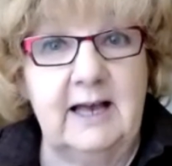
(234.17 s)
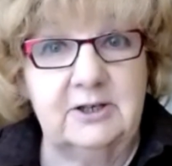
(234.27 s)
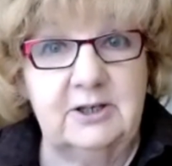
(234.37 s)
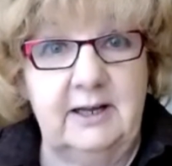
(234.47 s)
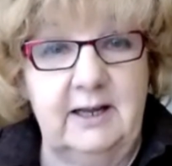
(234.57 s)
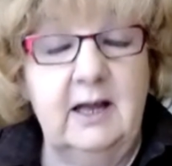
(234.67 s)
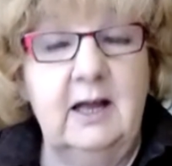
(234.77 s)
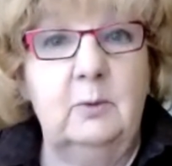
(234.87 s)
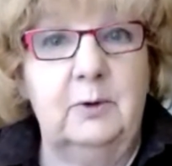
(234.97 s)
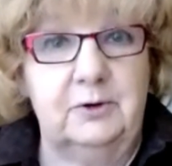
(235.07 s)
actually
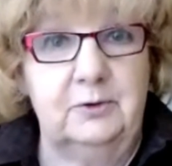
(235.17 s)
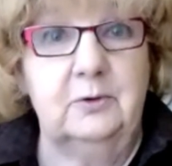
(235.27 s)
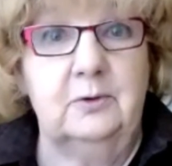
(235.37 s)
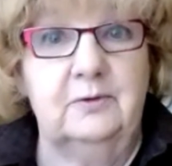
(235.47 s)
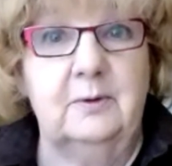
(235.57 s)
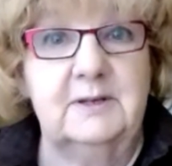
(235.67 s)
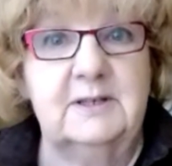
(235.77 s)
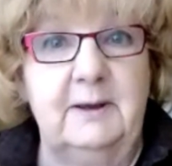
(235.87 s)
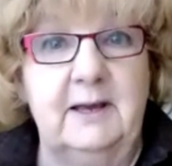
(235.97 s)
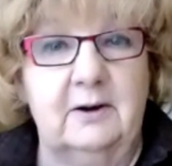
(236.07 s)
withdrew from the
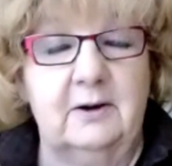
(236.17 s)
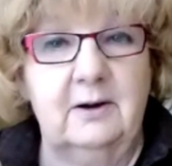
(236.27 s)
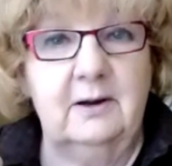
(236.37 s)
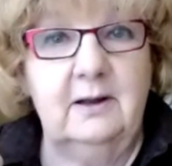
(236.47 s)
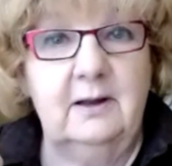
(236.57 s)
speaker.